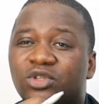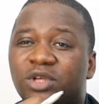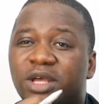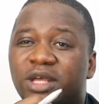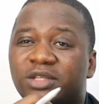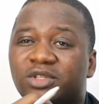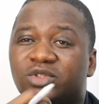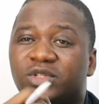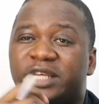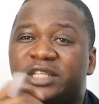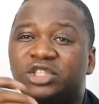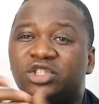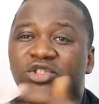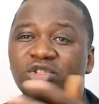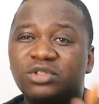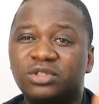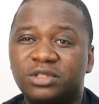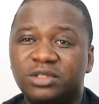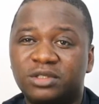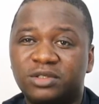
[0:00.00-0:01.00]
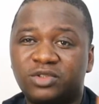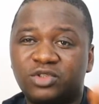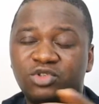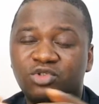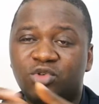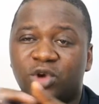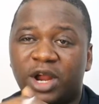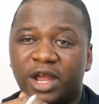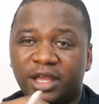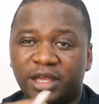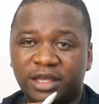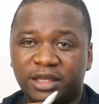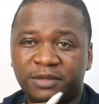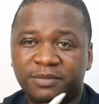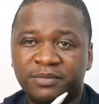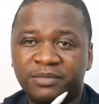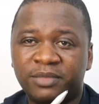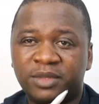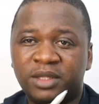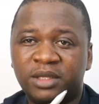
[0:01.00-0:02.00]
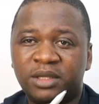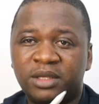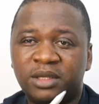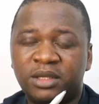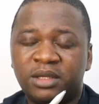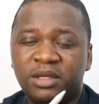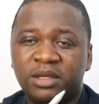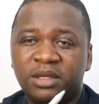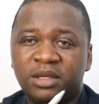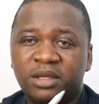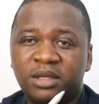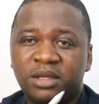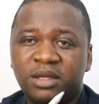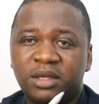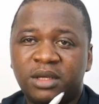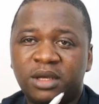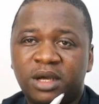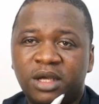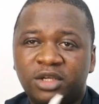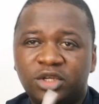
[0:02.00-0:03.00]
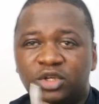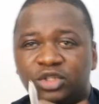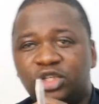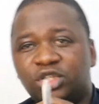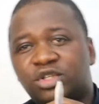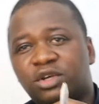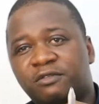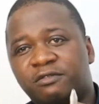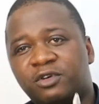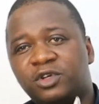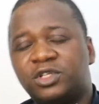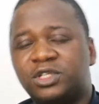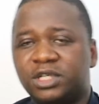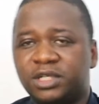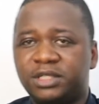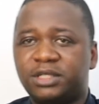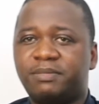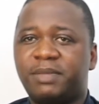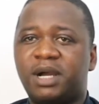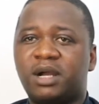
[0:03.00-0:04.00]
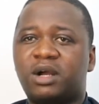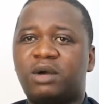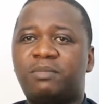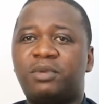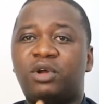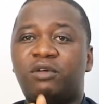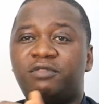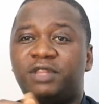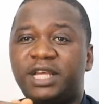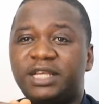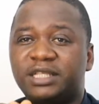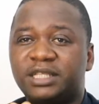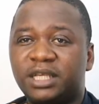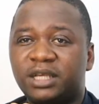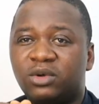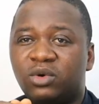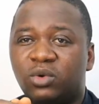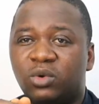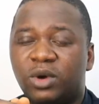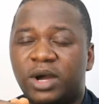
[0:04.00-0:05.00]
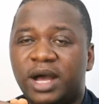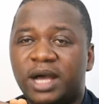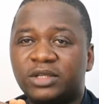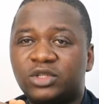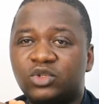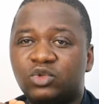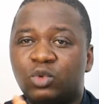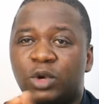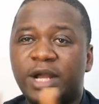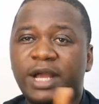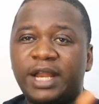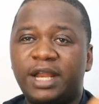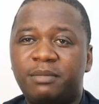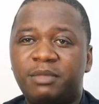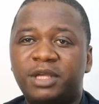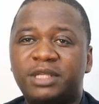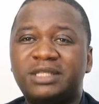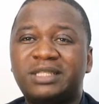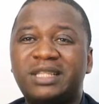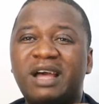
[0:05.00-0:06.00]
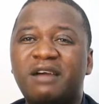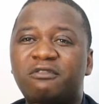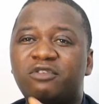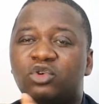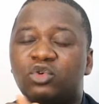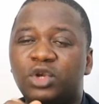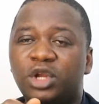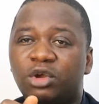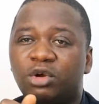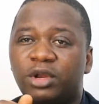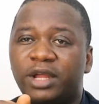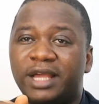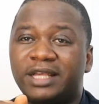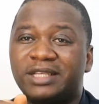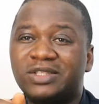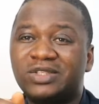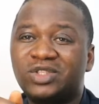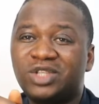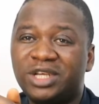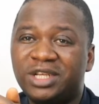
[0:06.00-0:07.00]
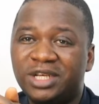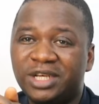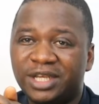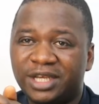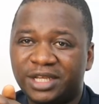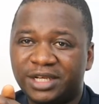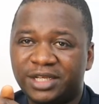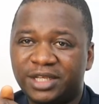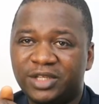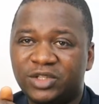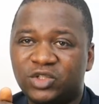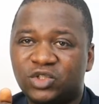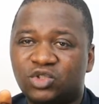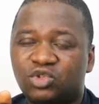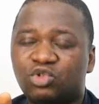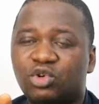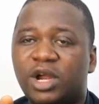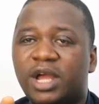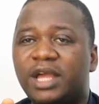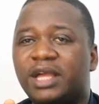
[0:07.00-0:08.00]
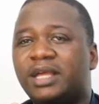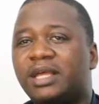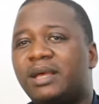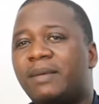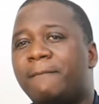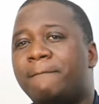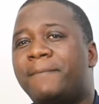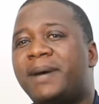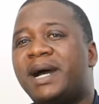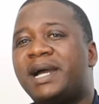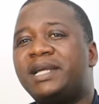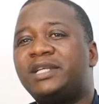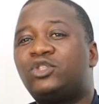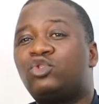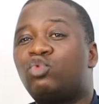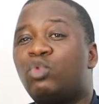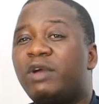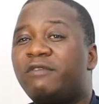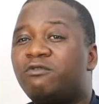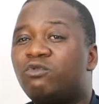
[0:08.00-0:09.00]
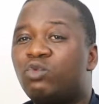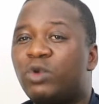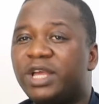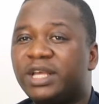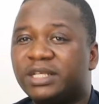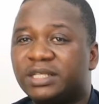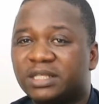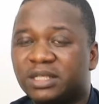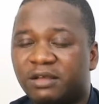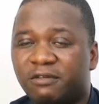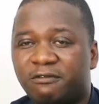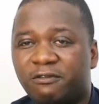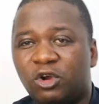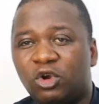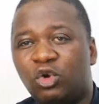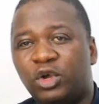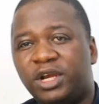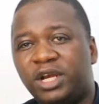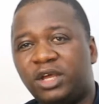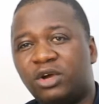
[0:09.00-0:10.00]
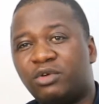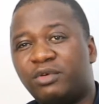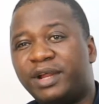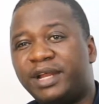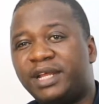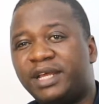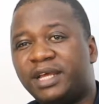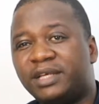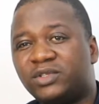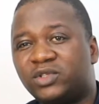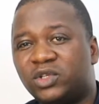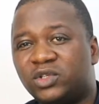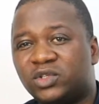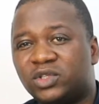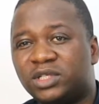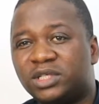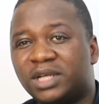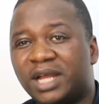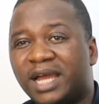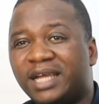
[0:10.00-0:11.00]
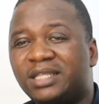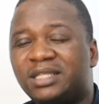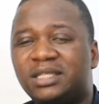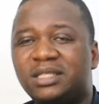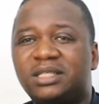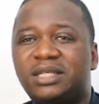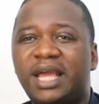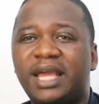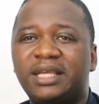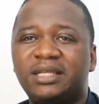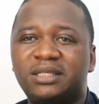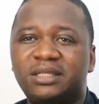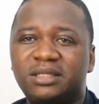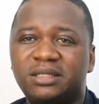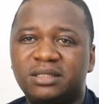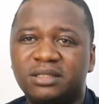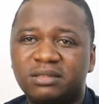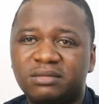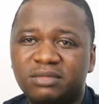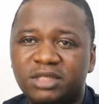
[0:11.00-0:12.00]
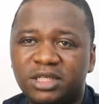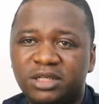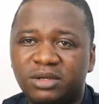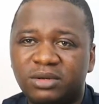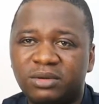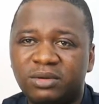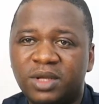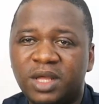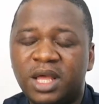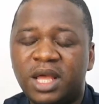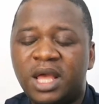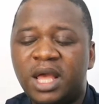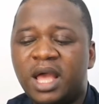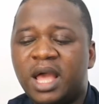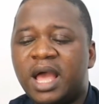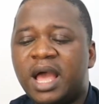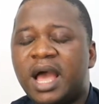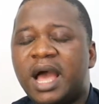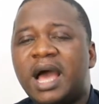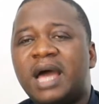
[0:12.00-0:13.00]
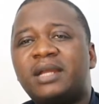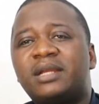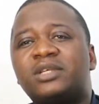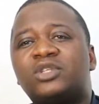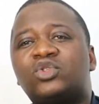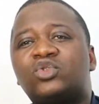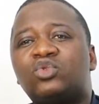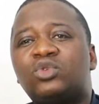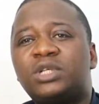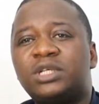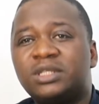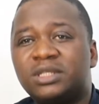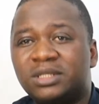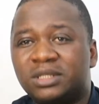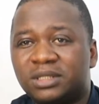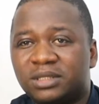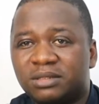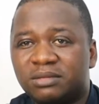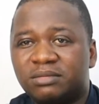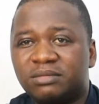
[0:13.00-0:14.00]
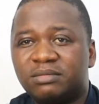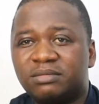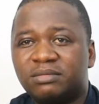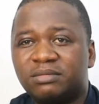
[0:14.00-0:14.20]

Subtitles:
extension strike. Just of recent, about a couple of days ago, ASU Academic Staff Union extended its strike by 12 weeks following the already existing 90 days, and the students